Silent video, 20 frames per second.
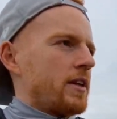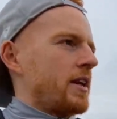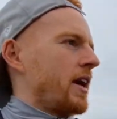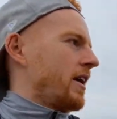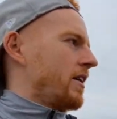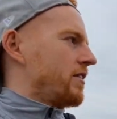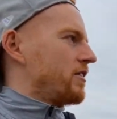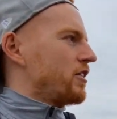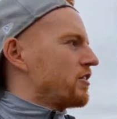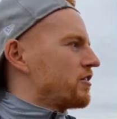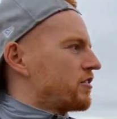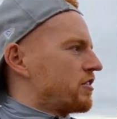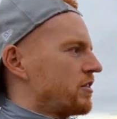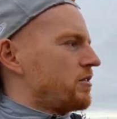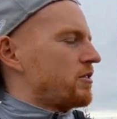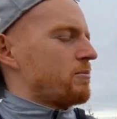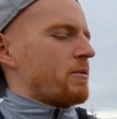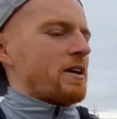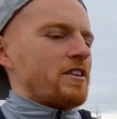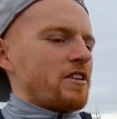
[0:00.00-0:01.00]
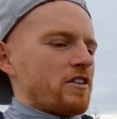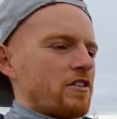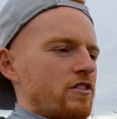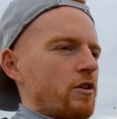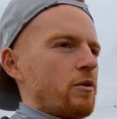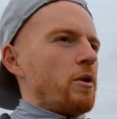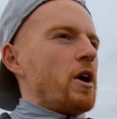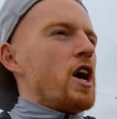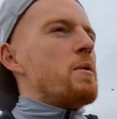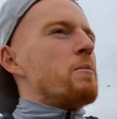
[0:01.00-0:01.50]
yeah, not too demanding at
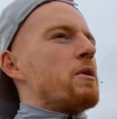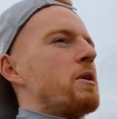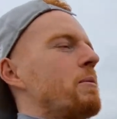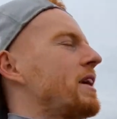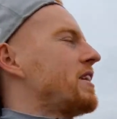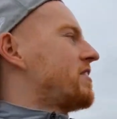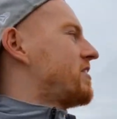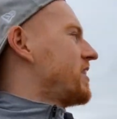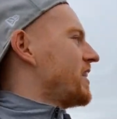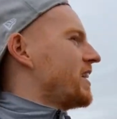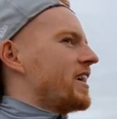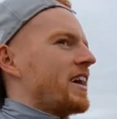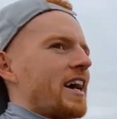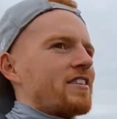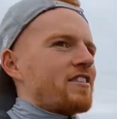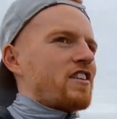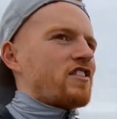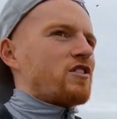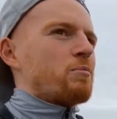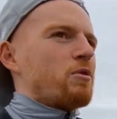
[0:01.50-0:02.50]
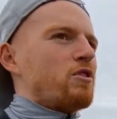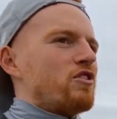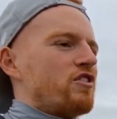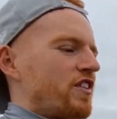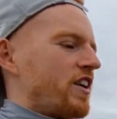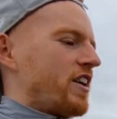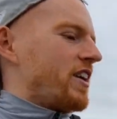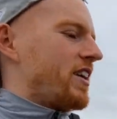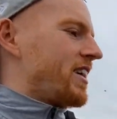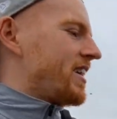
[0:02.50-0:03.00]
all, but it makes it accessible
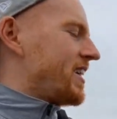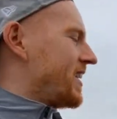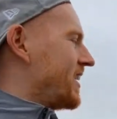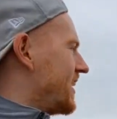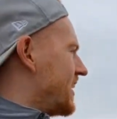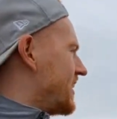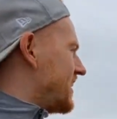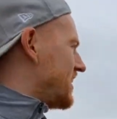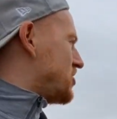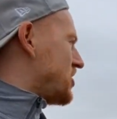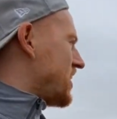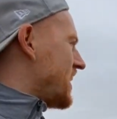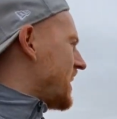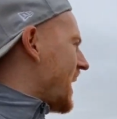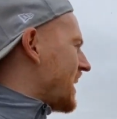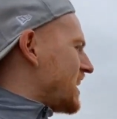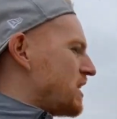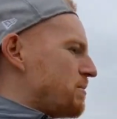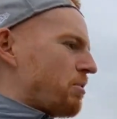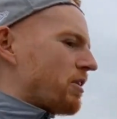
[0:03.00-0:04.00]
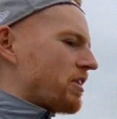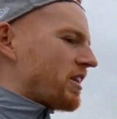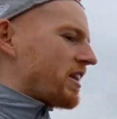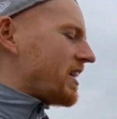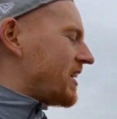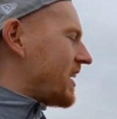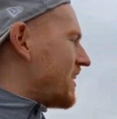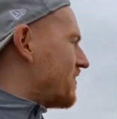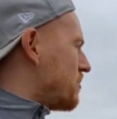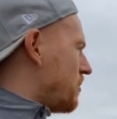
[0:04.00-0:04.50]
for literally anybody
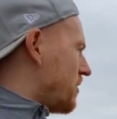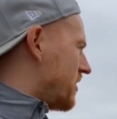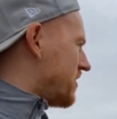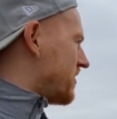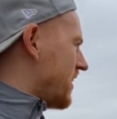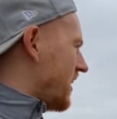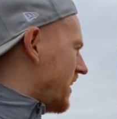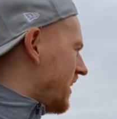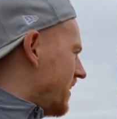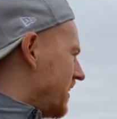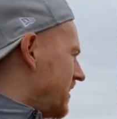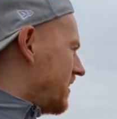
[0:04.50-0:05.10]
and everyone, isn't it?